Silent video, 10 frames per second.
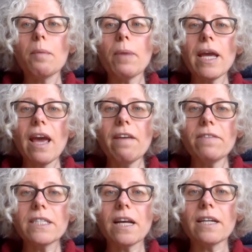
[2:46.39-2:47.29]
by
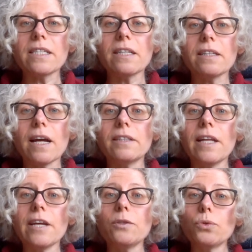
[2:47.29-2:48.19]
emphasizing that
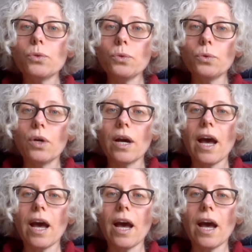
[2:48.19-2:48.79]
they too